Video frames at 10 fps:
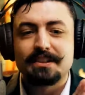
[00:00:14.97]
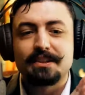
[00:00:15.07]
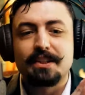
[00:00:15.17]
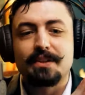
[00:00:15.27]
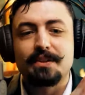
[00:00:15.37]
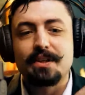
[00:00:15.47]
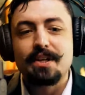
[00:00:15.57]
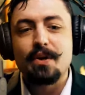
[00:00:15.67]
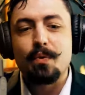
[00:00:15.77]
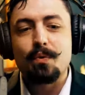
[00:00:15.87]
So
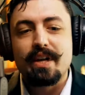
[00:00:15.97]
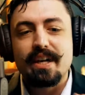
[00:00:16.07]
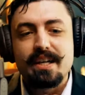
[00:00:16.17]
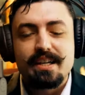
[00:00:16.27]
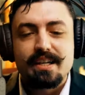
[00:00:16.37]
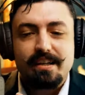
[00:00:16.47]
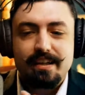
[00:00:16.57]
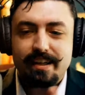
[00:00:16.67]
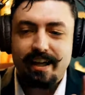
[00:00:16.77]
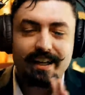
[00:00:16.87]
we
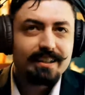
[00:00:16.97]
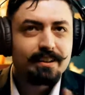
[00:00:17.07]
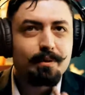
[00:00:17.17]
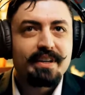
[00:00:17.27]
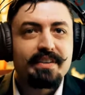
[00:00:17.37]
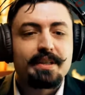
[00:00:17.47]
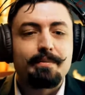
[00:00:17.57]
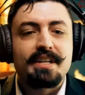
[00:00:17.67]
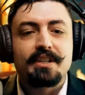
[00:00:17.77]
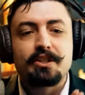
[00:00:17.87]
had a little bit of some
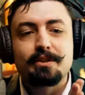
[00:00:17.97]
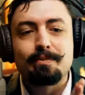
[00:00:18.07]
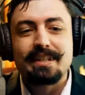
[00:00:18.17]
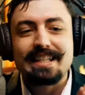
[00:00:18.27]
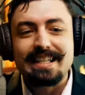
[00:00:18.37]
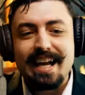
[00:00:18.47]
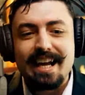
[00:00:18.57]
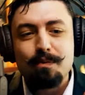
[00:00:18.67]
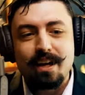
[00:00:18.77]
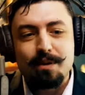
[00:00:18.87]
issues. But today,
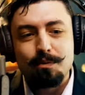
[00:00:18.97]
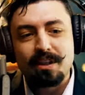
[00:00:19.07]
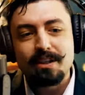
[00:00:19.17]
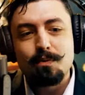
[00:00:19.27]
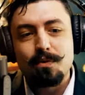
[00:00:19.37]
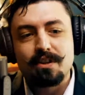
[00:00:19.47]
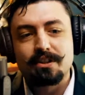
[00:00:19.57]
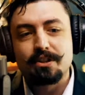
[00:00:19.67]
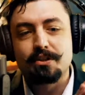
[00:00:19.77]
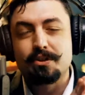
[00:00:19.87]
what I really want
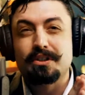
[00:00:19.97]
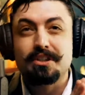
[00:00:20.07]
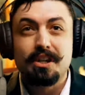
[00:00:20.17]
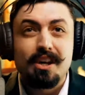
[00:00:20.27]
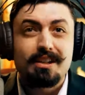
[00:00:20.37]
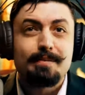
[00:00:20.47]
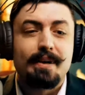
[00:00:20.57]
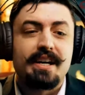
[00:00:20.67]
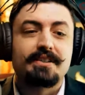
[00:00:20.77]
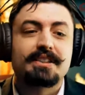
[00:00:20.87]
to talk
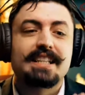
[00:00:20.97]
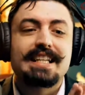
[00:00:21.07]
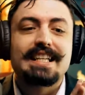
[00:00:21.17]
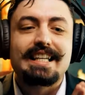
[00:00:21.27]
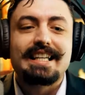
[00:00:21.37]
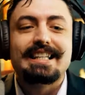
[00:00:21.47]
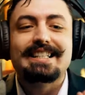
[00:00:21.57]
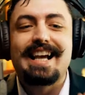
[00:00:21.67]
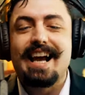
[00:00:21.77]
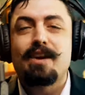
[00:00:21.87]
about is
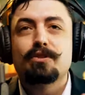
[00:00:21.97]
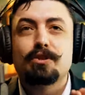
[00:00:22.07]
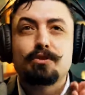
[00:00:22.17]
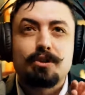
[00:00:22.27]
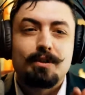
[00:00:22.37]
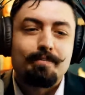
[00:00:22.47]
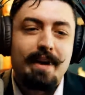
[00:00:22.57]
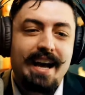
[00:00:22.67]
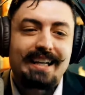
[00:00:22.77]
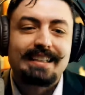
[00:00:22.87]
how to
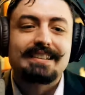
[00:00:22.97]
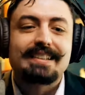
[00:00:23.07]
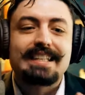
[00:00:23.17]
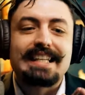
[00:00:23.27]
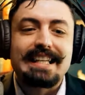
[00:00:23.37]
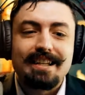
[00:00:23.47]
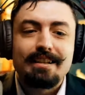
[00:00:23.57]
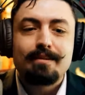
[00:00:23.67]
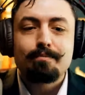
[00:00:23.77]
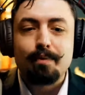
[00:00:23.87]
dramatically
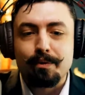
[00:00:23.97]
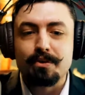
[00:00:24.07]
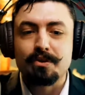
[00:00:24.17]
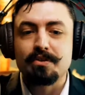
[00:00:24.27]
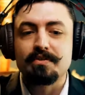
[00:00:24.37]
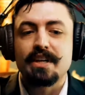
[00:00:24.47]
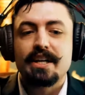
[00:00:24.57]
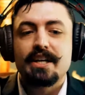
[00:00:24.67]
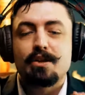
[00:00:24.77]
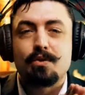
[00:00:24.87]
improve
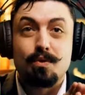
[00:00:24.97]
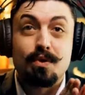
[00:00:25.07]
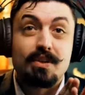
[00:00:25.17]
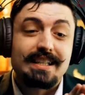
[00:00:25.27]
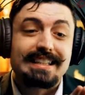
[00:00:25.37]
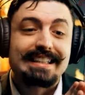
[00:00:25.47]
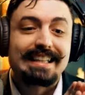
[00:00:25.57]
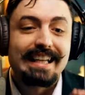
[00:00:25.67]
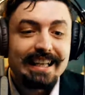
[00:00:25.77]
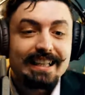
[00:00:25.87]
your
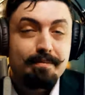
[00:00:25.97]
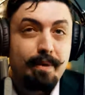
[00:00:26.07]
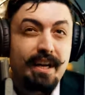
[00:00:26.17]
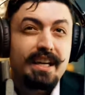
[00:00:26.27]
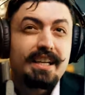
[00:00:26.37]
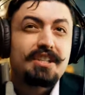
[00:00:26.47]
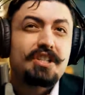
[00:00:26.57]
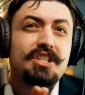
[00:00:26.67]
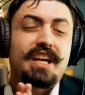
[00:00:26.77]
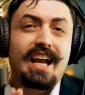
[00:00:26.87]
landing
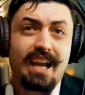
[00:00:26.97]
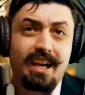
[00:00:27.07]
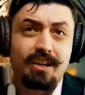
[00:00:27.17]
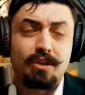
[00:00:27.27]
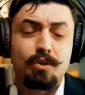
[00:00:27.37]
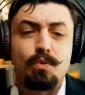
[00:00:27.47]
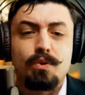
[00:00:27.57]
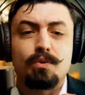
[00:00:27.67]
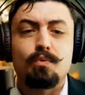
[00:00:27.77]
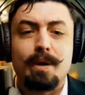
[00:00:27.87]
page and
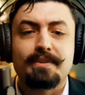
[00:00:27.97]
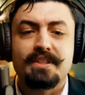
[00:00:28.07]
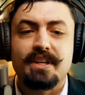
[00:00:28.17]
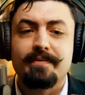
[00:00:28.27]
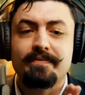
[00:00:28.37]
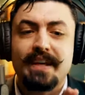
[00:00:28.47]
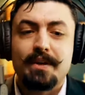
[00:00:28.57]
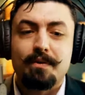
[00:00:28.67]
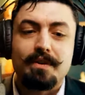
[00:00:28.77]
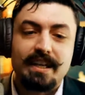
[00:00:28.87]
your website
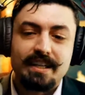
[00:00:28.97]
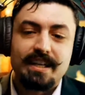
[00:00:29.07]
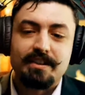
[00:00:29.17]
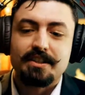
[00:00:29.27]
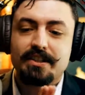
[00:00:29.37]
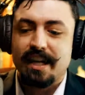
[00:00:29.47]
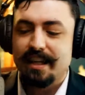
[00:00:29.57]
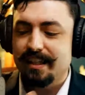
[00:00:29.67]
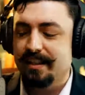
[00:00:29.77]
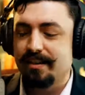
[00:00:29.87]
right now. So that
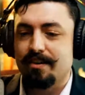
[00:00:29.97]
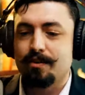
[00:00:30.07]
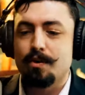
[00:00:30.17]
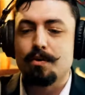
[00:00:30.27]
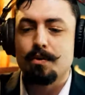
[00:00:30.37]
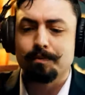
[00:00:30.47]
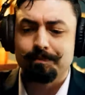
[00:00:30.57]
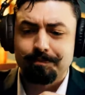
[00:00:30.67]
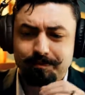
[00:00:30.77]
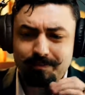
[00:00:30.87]
is our goal
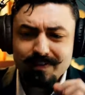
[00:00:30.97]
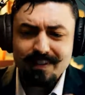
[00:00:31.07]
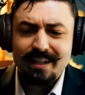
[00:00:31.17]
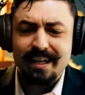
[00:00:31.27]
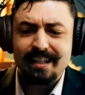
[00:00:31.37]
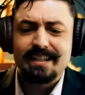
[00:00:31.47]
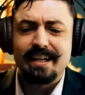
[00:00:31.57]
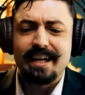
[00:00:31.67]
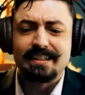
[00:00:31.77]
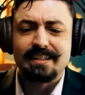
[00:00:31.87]
in
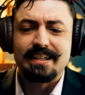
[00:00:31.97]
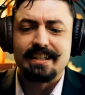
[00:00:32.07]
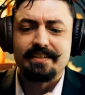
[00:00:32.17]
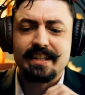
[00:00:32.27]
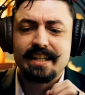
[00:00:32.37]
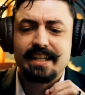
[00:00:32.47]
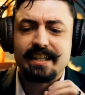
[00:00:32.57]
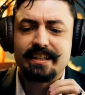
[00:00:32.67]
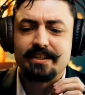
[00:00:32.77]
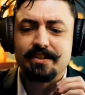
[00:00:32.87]
today's live,
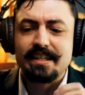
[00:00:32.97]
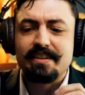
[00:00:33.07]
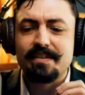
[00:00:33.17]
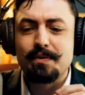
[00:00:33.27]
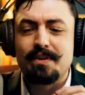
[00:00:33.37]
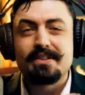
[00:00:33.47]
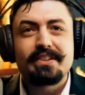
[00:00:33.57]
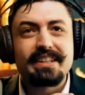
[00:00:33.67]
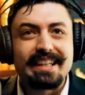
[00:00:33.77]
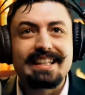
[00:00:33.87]
is to give you all the
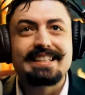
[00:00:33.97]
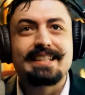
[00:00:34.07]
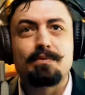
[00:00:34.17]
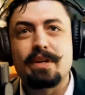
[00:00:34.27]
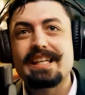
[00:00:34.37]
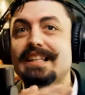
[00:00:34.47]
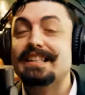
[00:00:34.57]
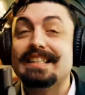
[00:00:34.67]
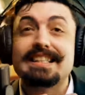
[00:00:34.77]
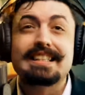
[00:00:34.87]
things that we
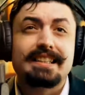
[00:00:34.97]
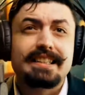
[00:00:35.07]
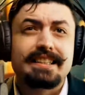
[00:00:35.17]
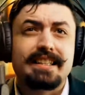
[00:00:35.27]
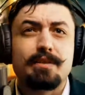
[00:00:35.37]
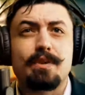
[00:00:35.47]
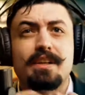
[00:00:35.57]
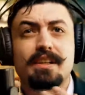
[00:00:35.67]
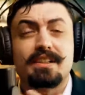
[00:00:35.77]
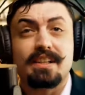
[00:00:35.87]
consistently see
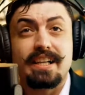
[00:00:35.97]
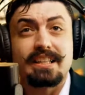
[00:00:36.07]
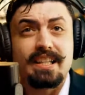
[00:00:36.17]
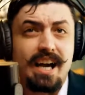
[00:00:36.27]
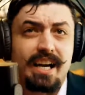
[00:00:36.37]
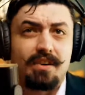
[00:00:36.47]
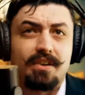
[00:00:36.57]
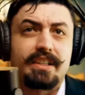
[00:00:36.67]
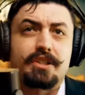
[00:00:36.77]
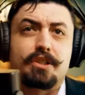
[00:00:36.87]
when clients hire
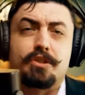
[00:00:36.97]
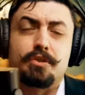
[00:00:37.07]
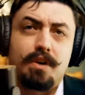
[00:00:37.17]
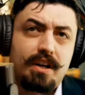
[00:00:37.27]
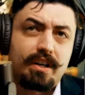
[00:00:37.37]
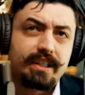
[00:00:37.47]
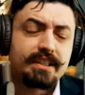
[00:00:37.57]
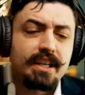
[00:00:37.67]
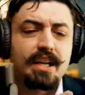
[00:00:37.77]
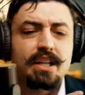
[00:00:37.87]
us to do audits,
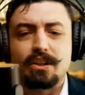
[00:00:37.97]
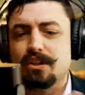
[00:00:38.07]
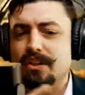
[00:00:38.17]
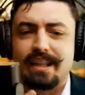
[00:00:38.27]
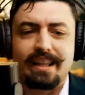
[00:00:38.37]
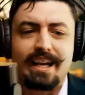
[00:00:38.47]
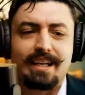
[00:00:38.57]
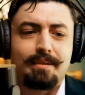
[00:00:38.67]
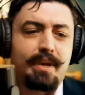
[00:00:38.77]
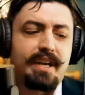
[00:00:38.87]
look at
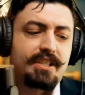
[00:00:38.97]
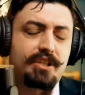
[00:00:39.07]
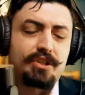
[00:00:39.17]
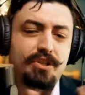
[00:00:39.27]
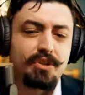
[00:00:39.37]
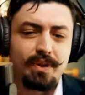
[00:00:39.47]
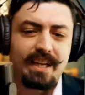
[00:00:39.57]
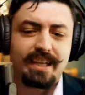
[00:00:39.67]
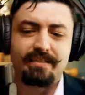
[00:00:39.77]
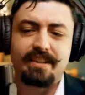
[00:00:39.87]
landing pages, do
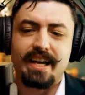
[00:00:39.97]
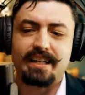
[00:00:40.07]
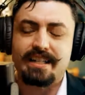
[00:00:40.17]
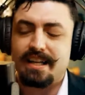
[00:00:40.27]
any of that.